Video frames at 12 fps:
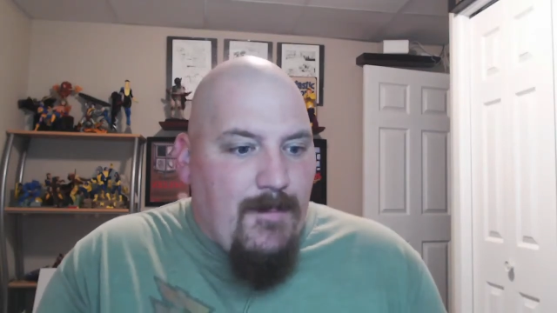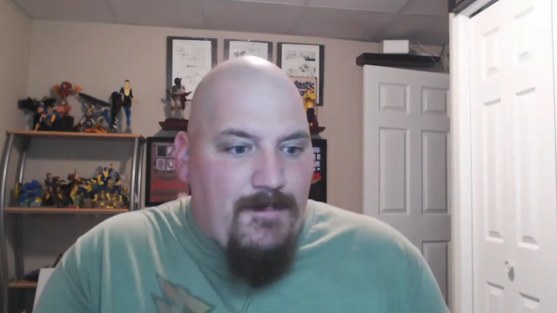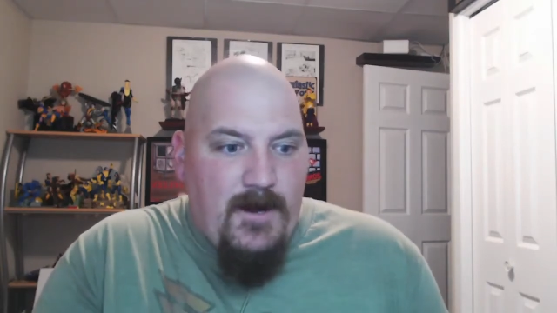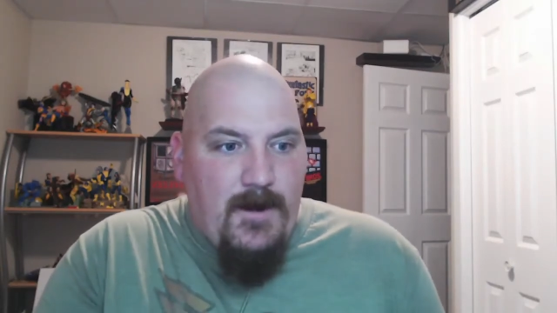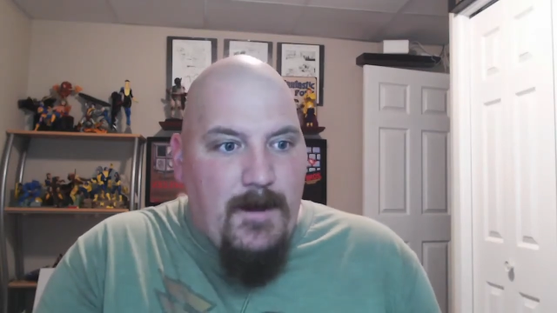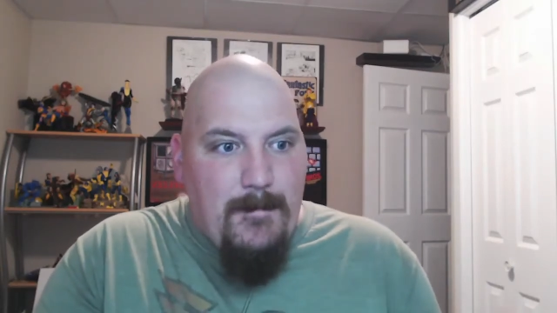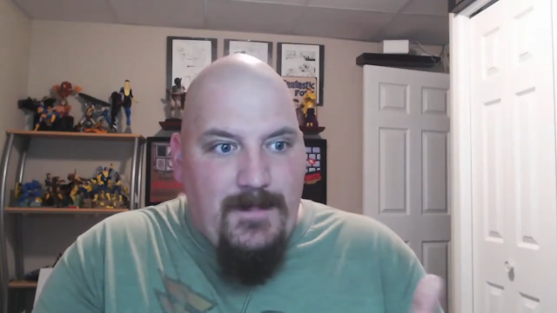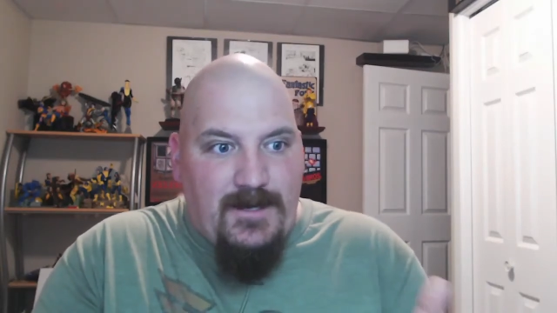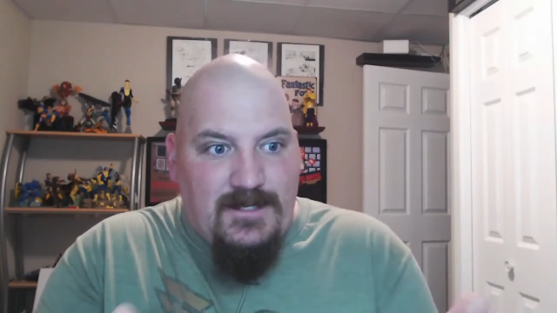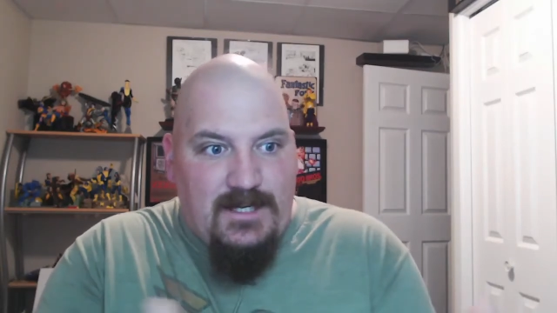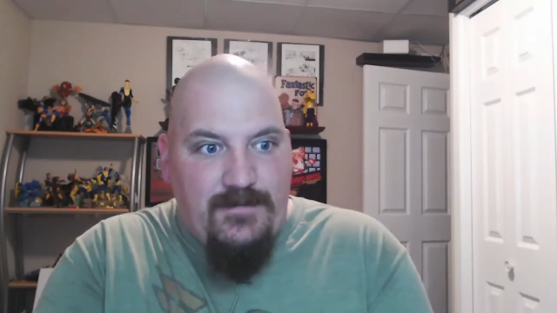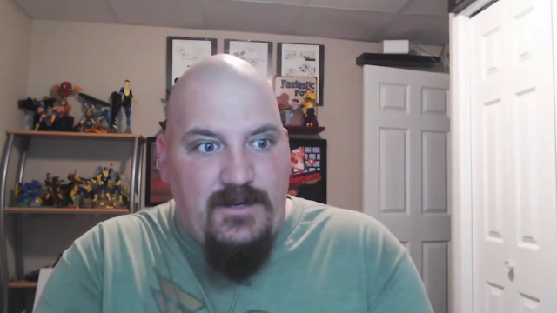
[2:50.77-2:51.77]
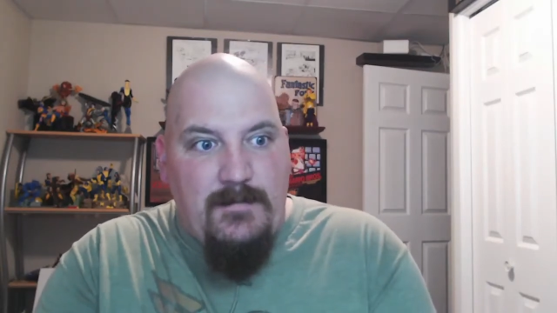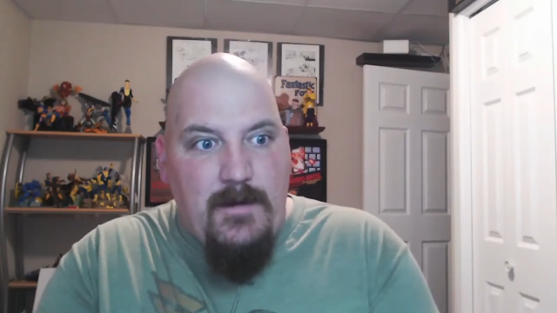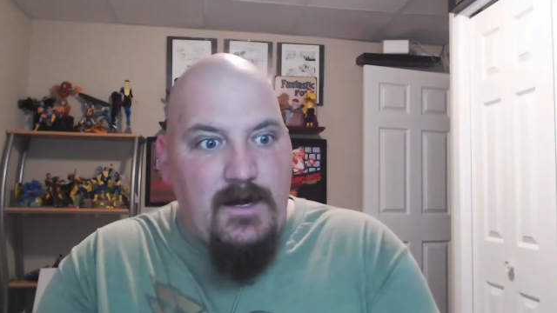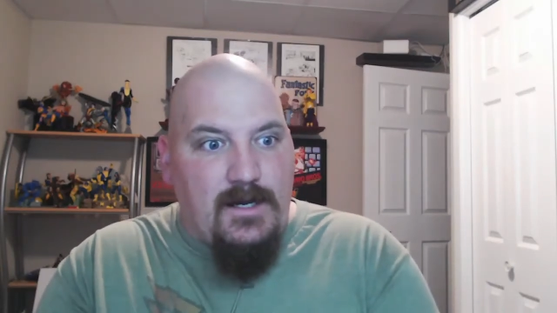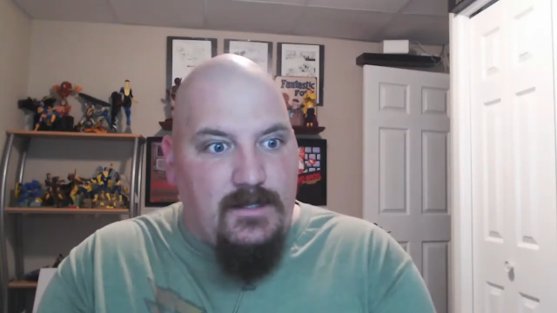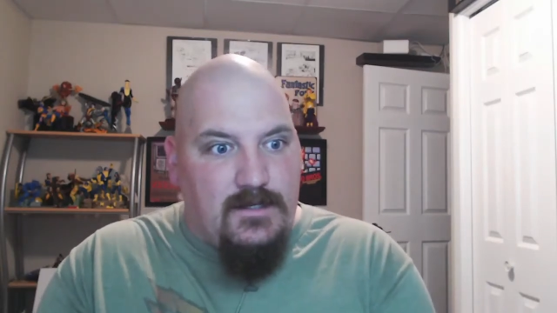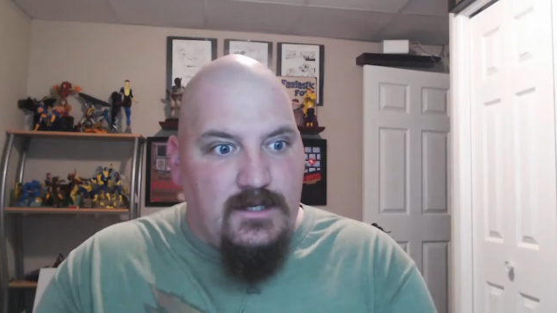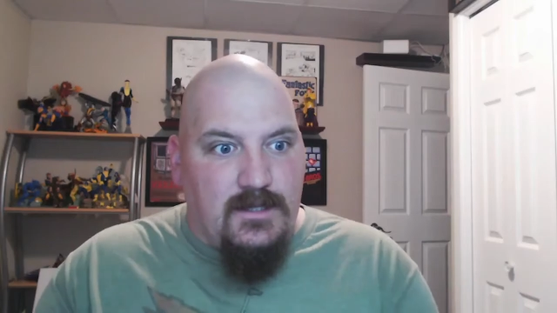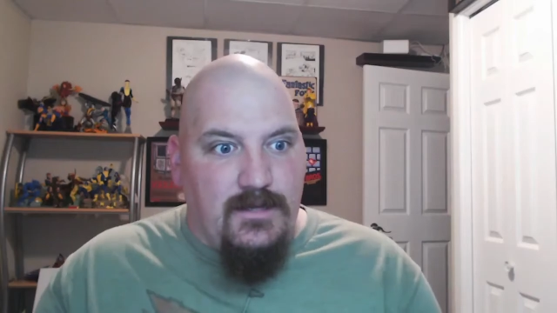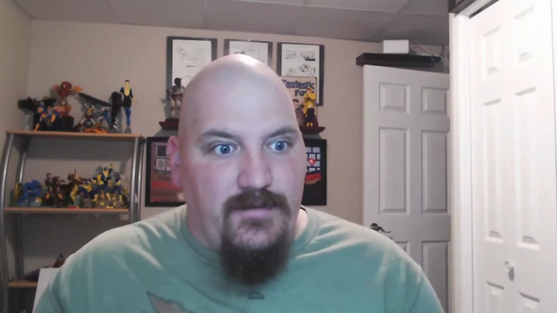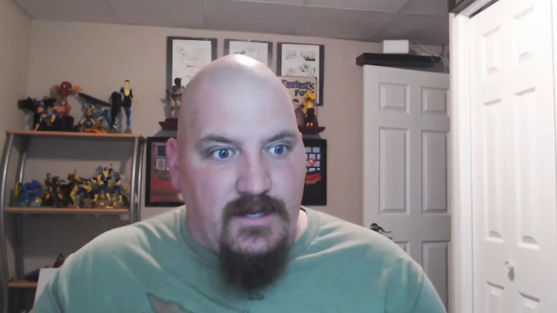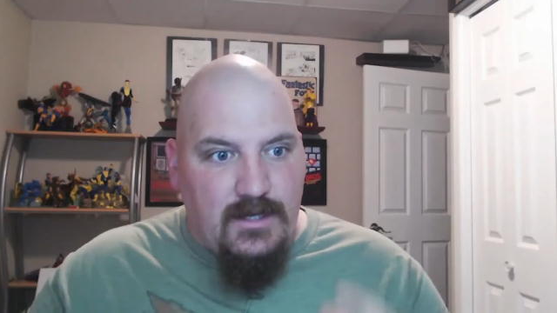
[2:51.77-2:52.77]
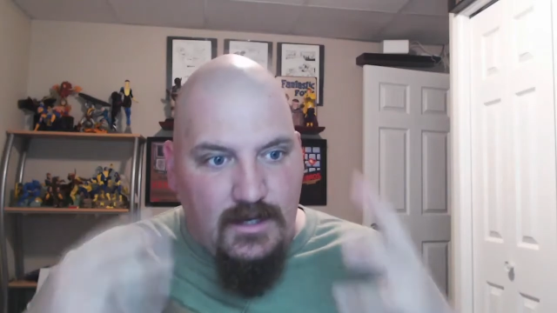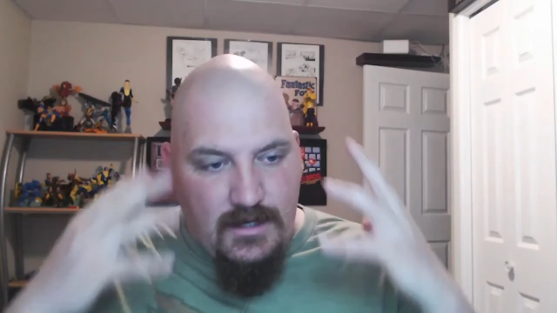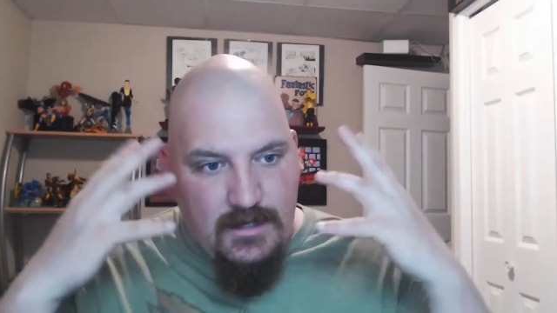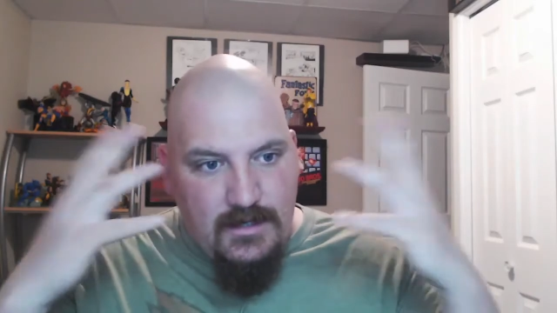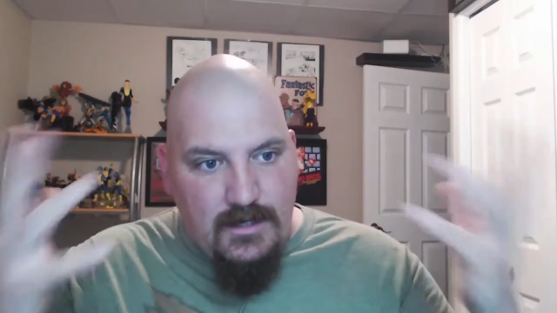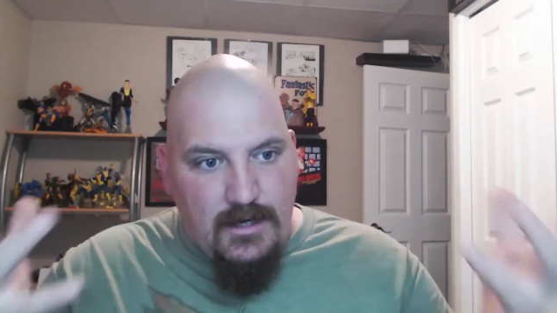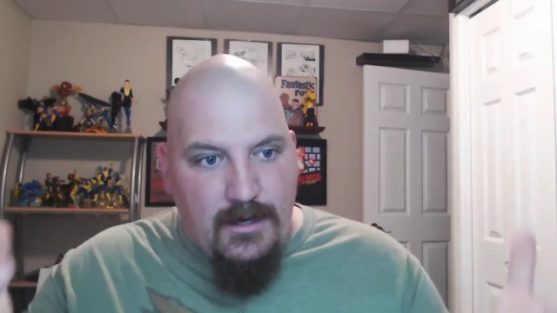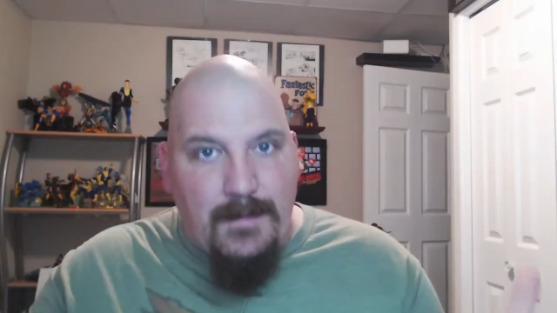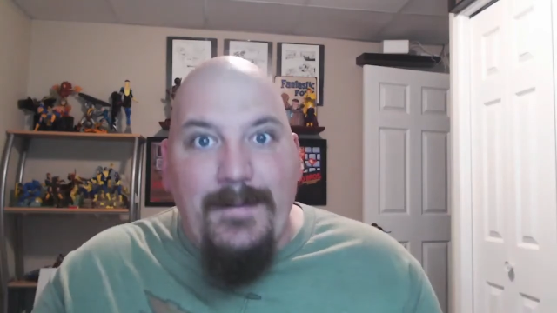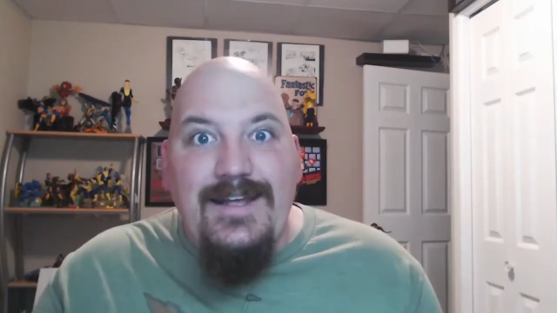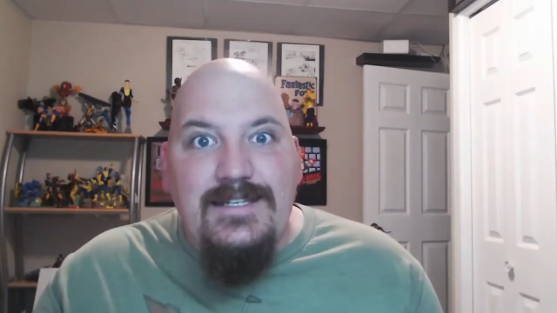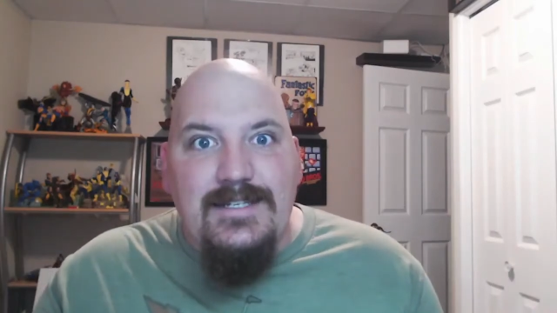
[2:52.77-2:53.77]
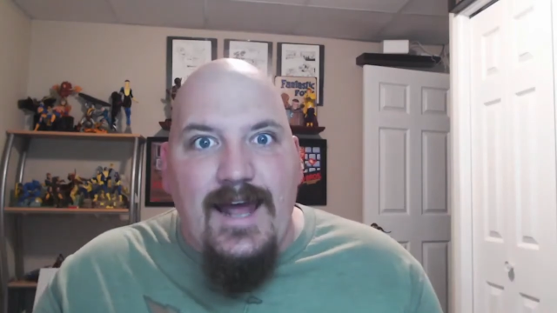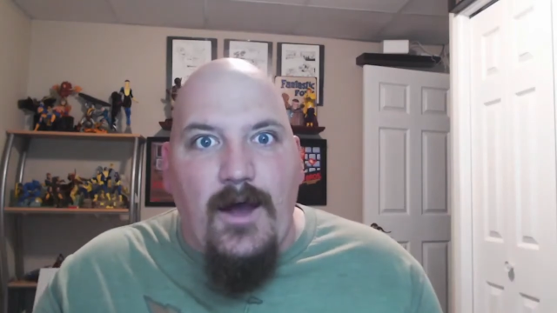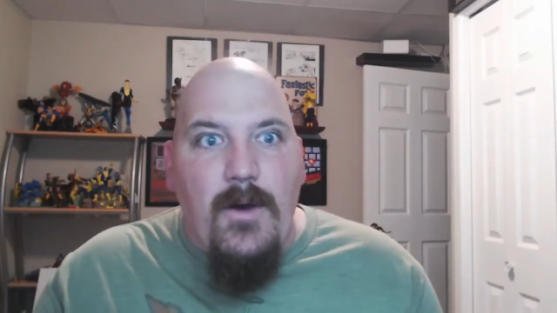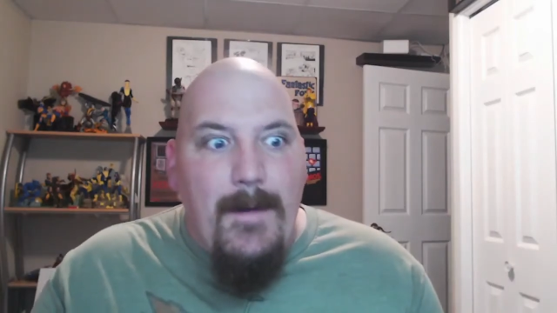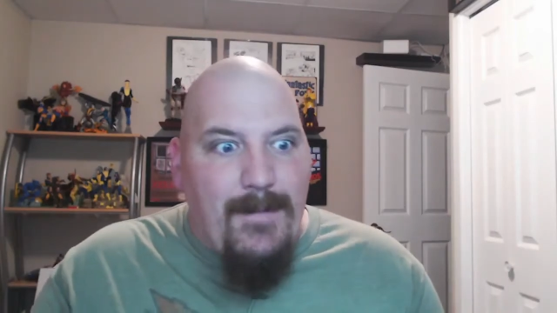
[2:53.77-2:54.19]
They're they're Steven and Mark, and they're still living in they're in peace now,